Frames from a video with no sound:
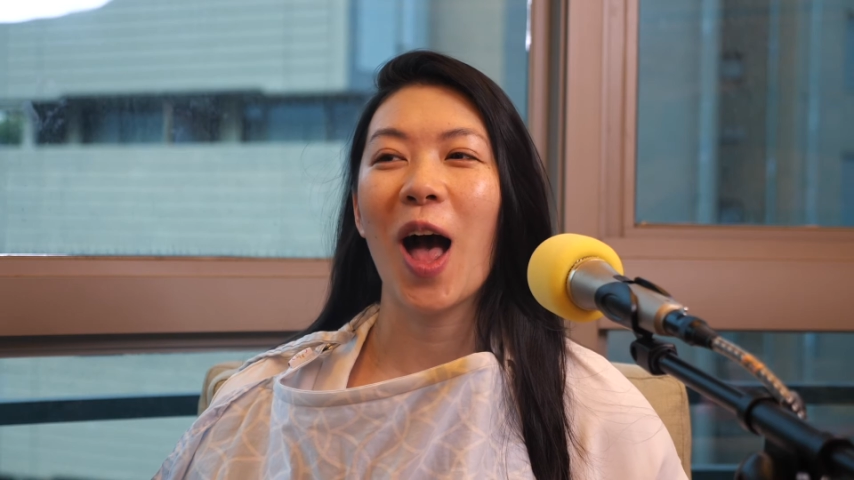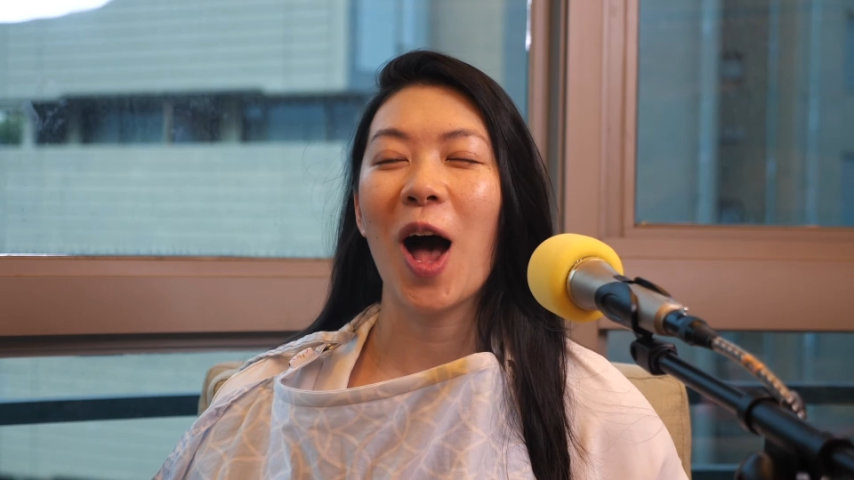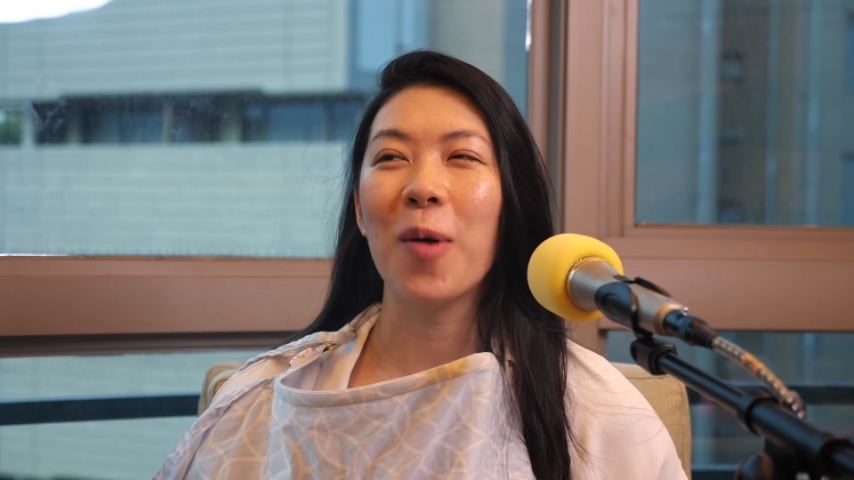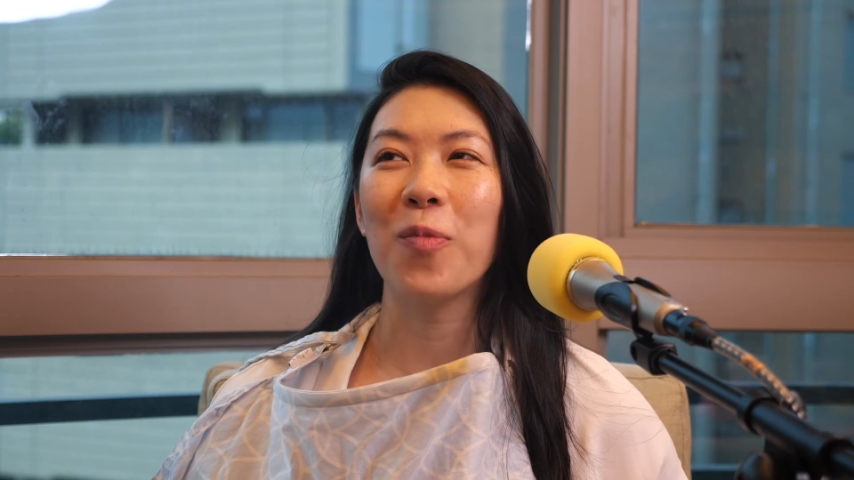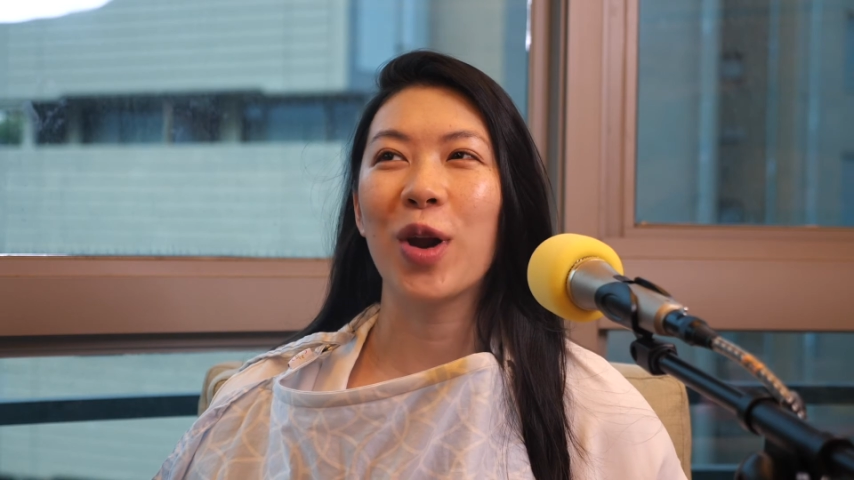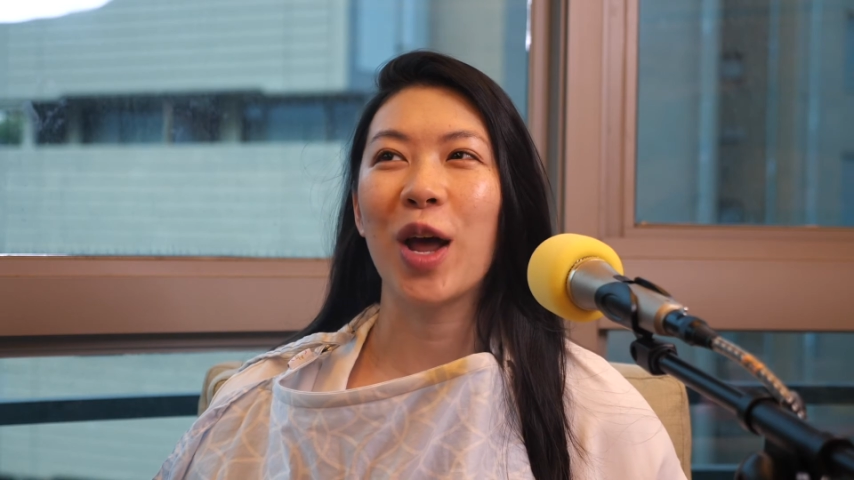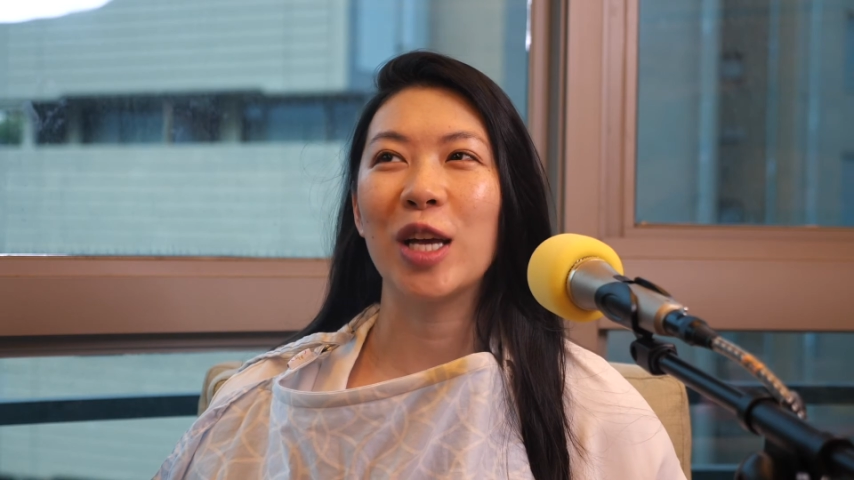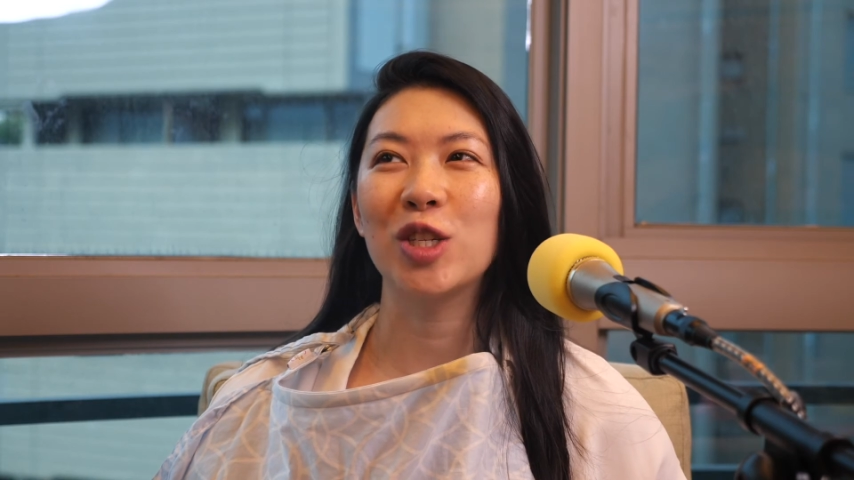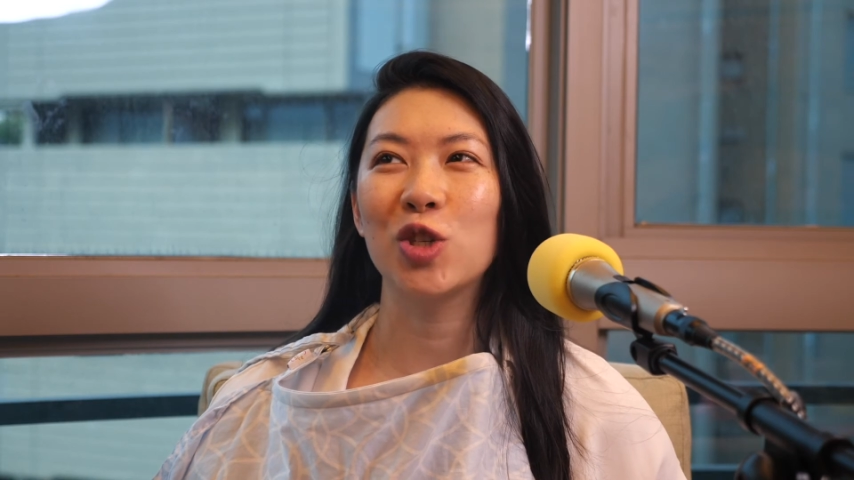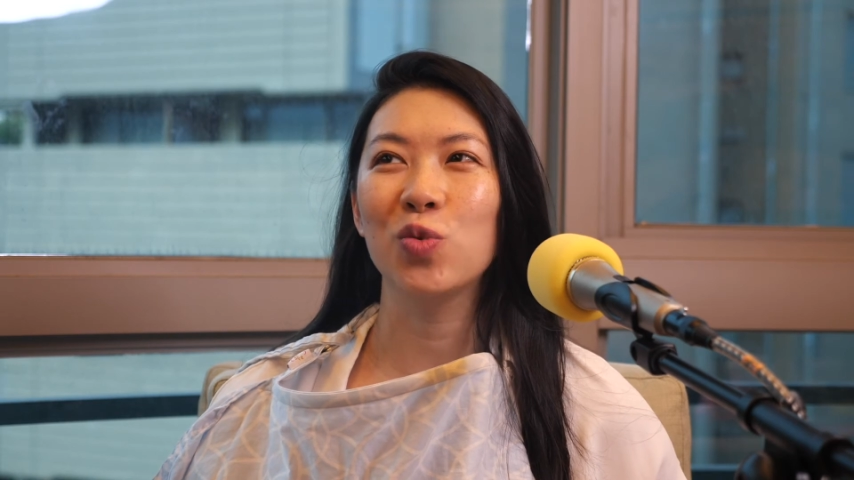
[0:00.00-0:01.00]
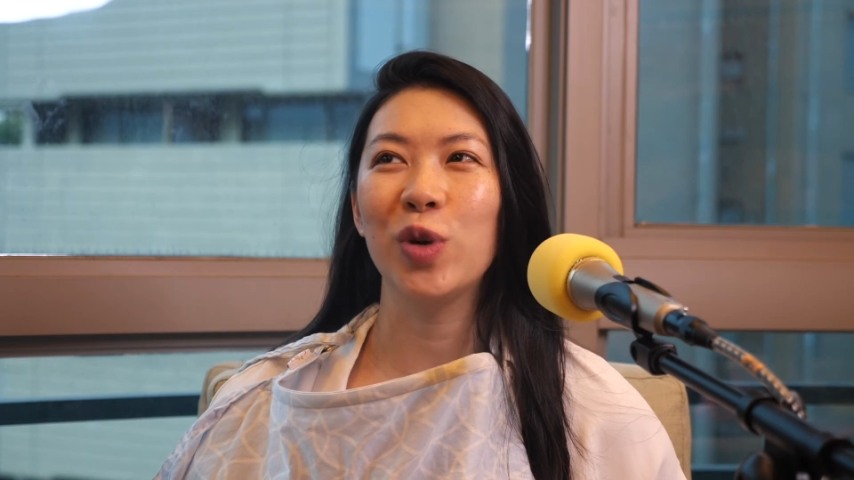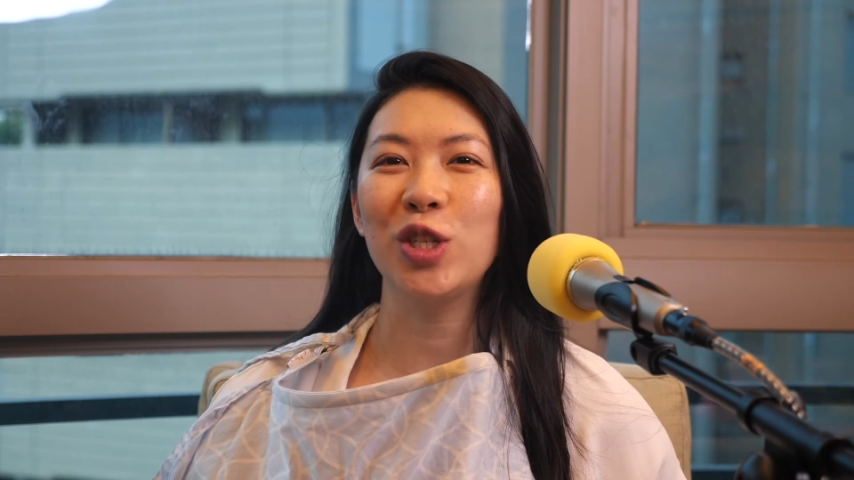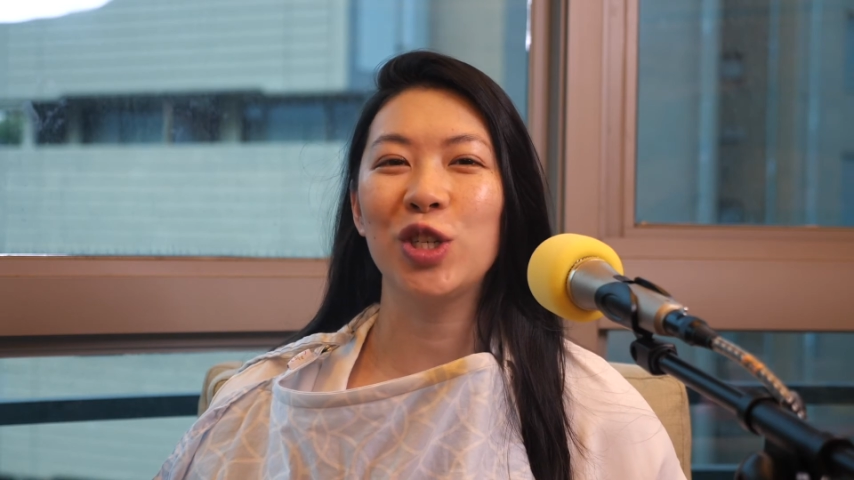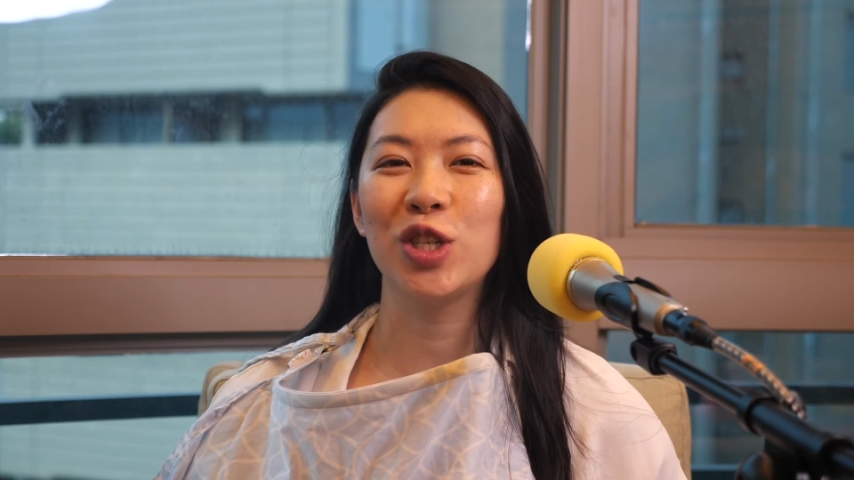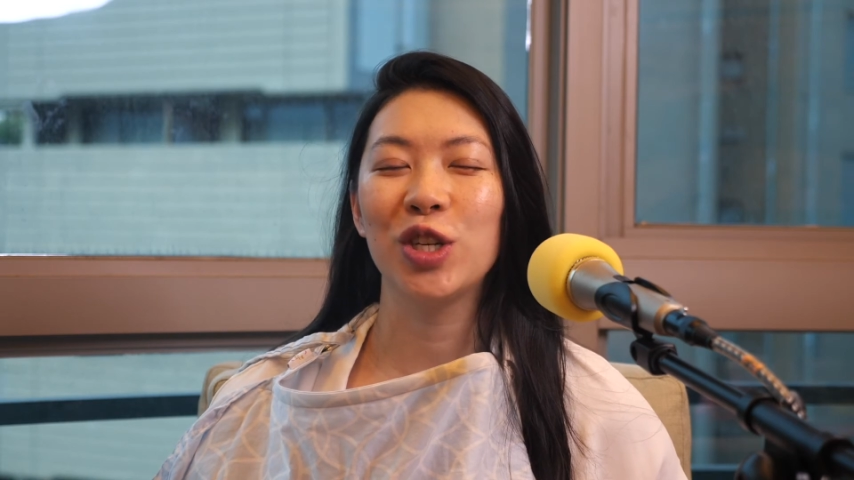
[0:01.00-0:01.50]
when I
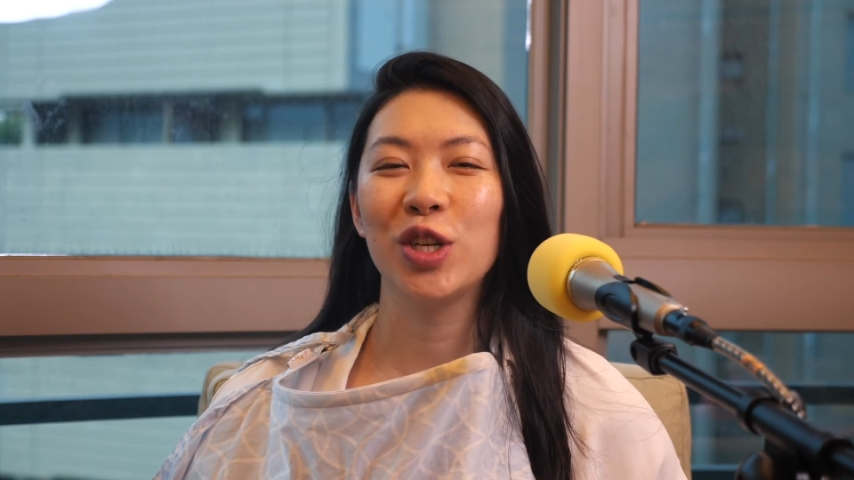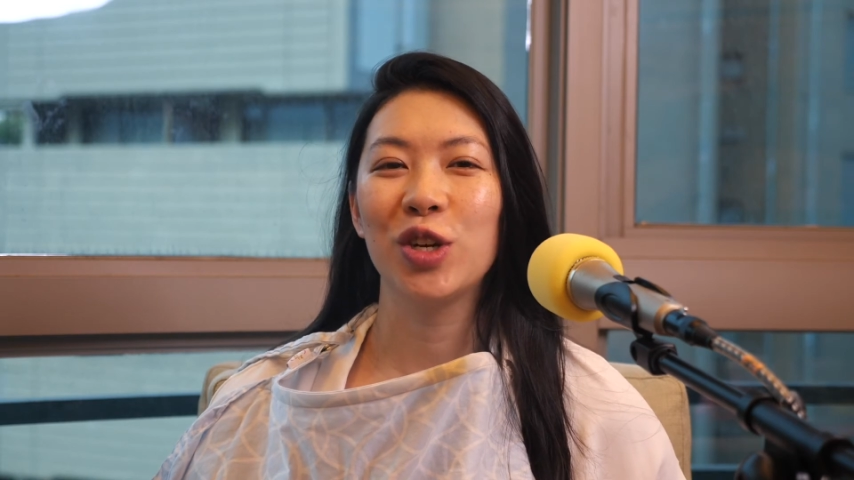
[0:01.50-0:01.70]
switched